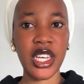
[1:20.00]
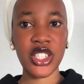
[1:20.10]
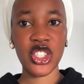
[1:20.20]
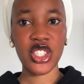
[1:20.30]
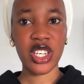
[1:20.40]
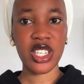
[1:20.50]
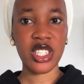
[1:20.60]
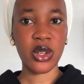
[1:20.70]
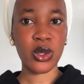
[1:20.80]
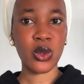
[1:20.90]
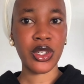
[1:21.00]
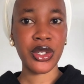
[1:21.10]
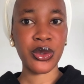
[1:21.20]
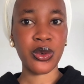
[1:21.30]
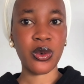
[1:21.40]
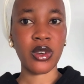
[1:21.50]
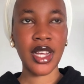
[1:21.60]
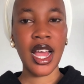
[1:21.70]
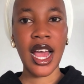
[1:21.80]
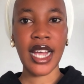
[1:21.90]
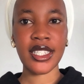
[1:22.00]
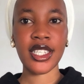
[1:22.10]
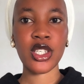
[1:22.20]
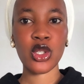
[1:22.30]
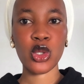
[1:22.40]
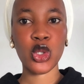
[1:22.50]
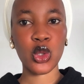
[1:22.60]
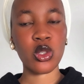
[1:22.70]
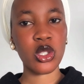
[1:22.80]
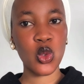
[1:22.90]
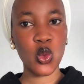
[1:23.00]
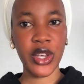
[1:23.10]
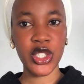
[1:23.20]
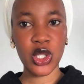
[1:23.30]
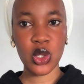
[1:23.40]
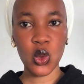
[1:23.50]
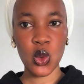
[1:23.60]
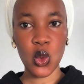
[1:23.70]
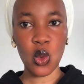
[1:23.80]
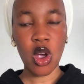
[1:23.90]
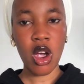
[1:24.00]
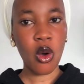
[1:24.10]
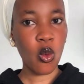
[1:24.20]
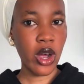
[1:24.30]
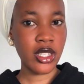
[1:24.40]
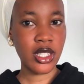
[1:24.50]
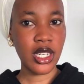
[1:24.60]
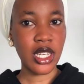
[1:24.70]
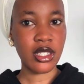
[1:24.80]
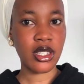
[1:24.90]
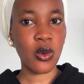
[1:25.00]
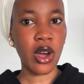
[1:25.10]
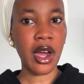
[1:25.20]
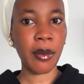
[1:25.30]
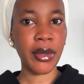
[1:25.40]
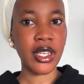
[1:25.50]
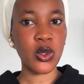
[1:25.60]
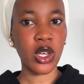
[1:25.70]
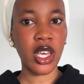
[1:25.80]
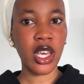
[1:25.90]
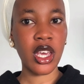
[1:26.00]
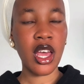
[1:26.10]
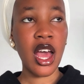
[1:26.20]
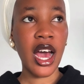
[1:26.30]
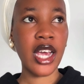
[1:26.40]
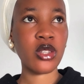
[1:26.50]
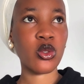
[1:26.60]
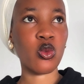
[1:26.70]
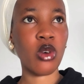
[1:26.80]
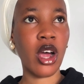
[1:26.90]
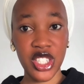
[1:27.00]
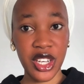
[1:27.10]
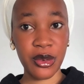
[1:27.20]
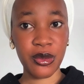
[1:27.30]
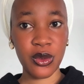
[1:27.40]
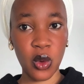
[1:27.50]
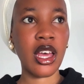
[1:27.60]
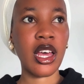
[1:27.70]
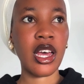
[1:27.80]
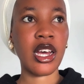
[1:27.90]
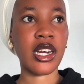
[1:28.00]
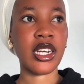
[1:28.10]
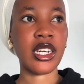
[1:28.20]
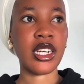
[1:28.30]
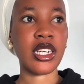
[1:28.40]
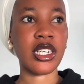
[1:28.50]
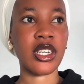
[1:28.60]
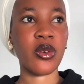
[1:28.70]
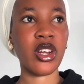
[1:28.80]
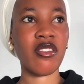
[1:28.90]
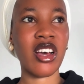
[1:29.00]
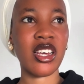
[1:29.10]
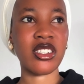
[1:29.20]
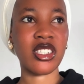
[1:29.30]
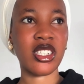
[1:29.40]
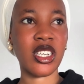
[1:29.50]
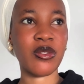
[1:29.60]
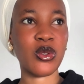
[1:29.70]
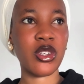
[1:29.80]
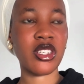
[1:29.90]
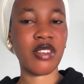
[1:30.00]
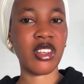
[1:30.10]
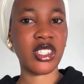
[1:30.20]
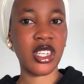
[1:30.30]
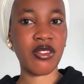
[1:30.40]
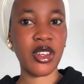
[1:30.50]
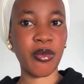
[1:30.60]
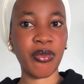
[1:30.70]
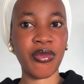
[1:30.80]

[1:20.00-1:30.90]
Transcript: itchiness, and also ingrown, I think you should switch to waxing and see what happens. Okay, I used to shave, and uh, whenever I shave, two days after shaving,